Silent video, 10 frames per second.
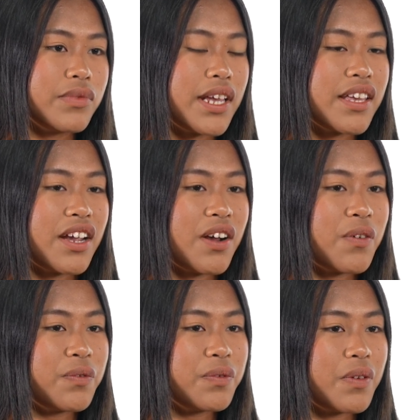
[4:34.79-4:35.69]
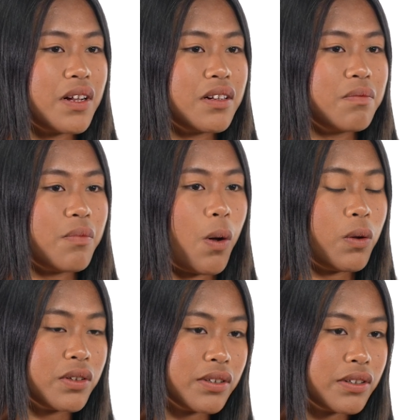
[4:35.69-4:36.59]
take care of um,
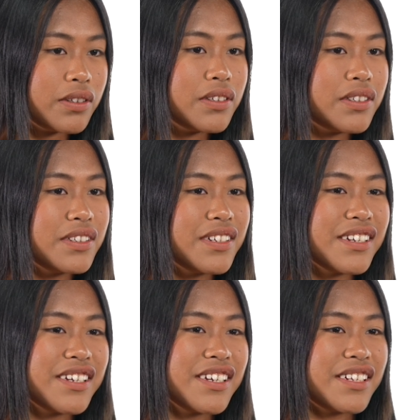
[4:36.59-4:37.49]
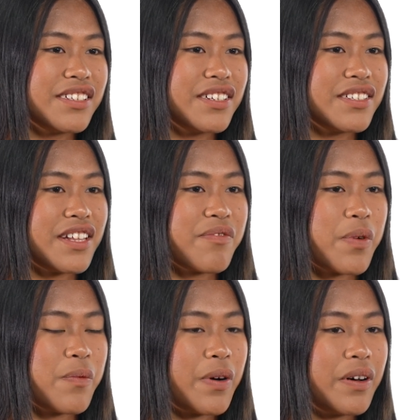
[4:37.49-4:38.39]
elders, just like
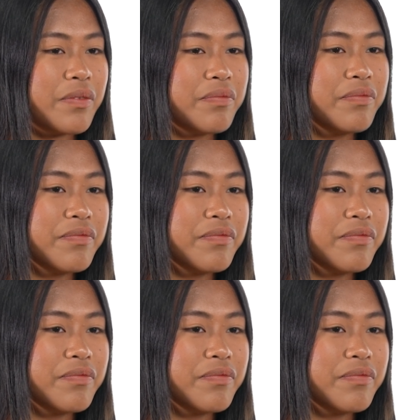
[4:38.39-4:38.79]
my mom,